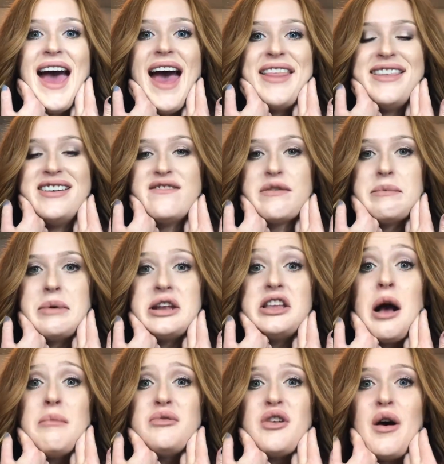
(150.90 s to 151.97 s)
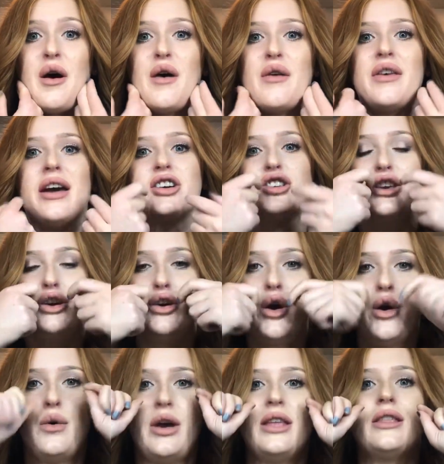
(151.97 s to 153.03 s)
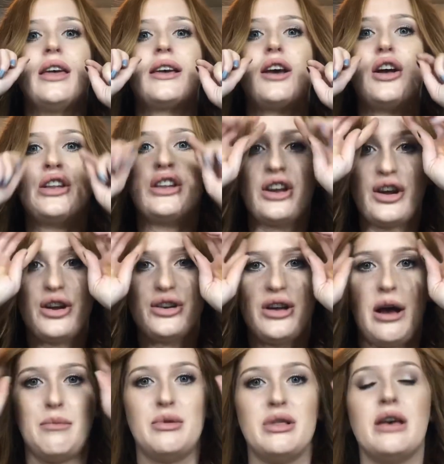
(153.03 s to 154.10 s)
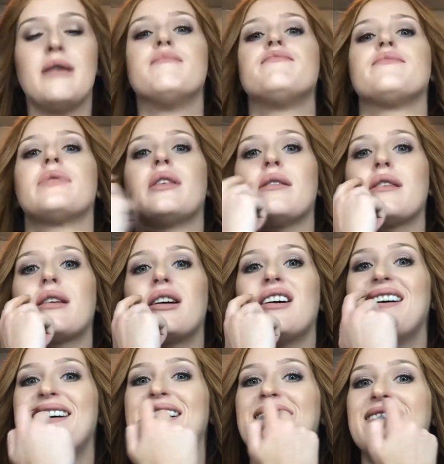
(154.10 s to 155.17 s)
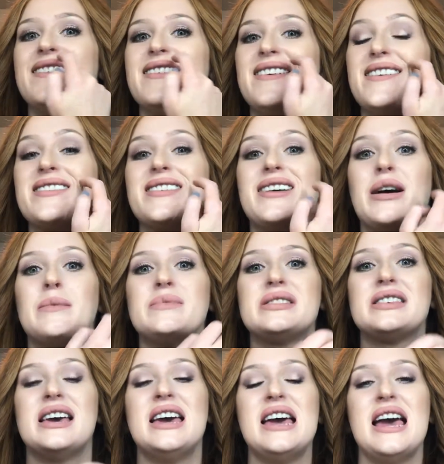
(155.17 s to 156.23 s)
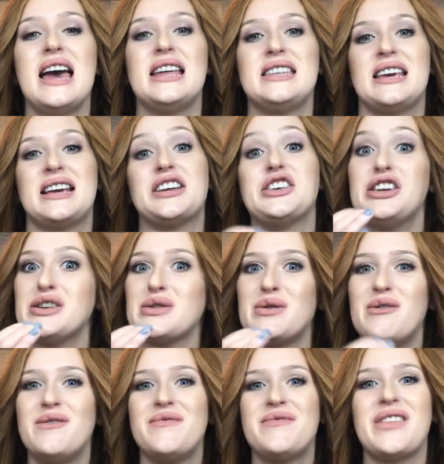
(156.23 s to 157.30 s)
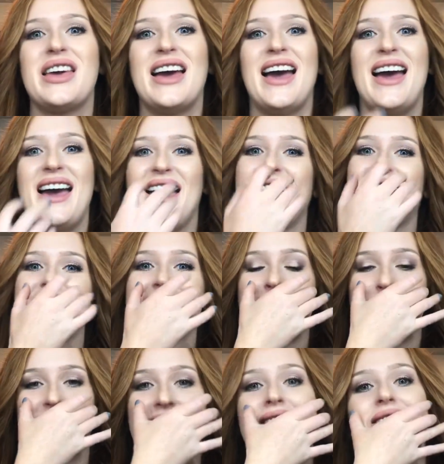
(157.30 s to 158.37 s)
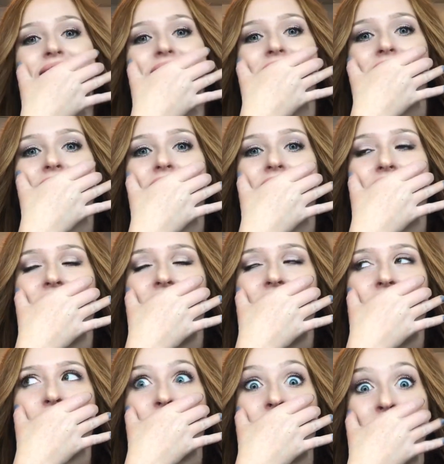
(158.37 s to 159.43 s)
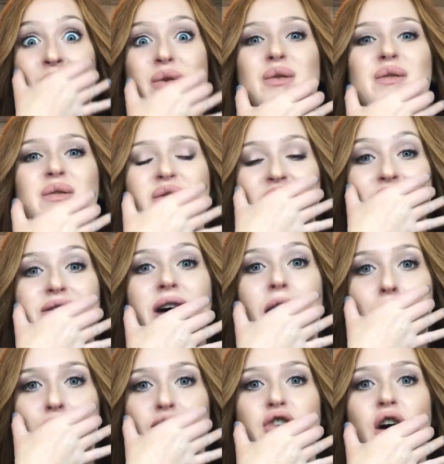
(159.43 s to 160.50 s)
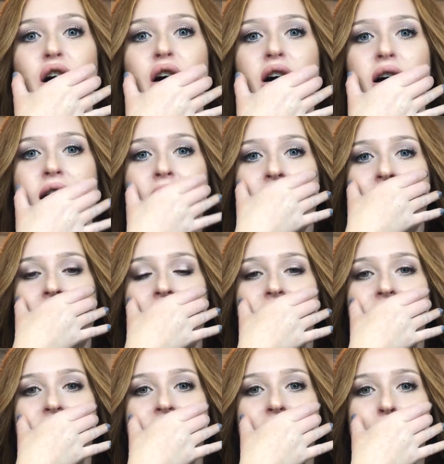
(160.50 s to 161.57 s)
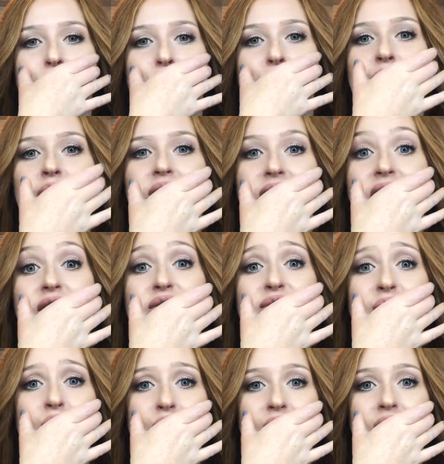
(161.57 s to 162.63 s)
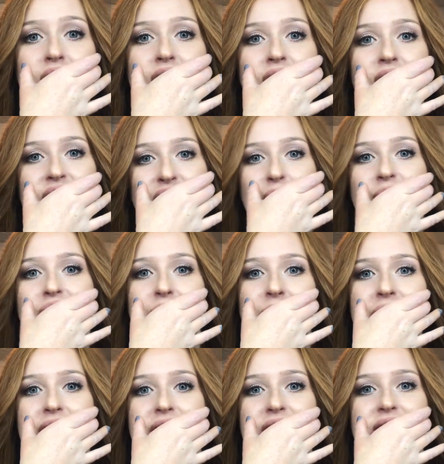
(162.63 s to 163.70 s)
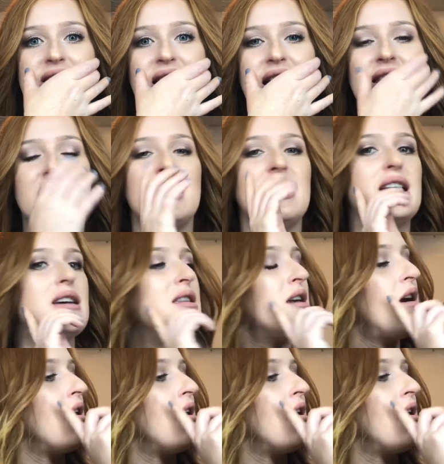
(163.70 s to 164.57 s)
And then for my top jaw, they actually go in under your top lip, cut all along the gums, take a chisel, and completely remove your top jaw. And then they're pulling that forward a few millimeters, and then